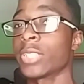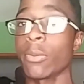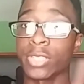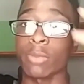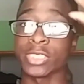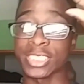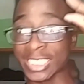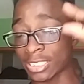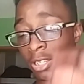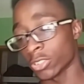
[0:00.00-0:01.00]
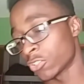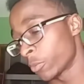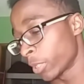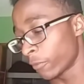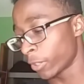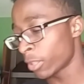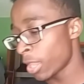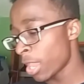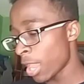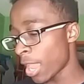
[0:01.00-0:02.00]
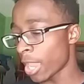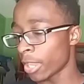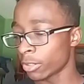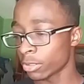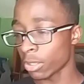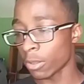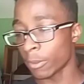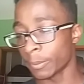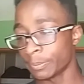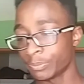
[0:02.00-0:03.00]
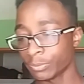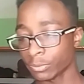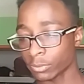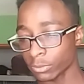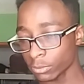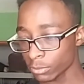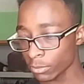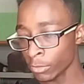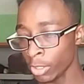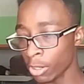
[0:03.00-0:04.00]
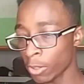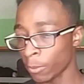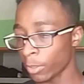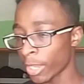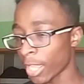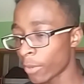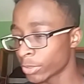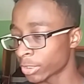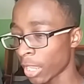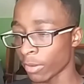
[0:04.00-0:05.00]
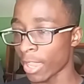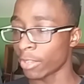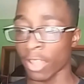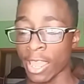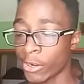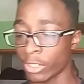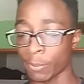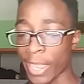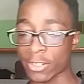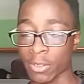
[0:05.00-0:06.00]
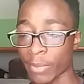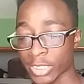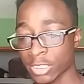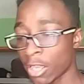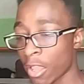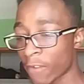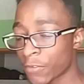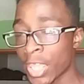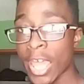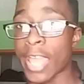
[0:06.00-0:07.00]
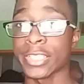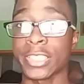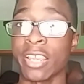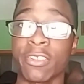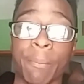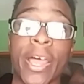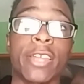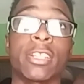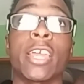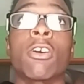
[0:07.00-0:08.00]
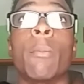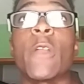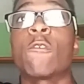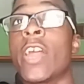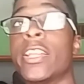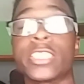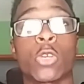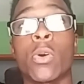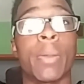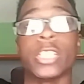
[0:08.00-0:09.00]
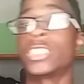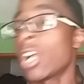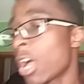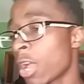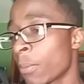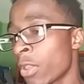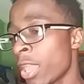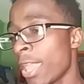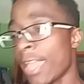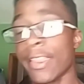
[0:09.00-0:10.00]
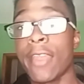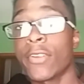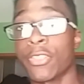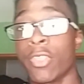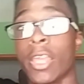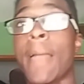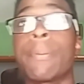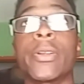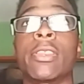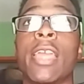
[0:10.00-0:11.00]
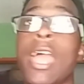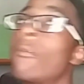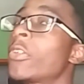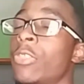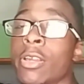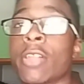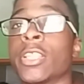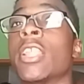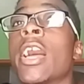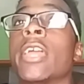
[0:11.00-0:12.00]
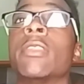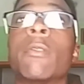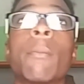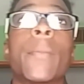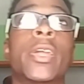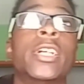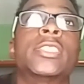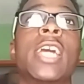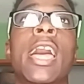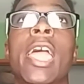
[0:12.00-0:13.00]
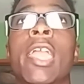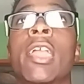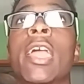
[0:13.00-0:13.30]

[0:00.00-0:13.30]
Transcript: was this close from leaving. And, you know, like, I had already packed up my stuff. I had said goodbye to, like, all my friends. I quit my job. Everything. I put everything on the line, because I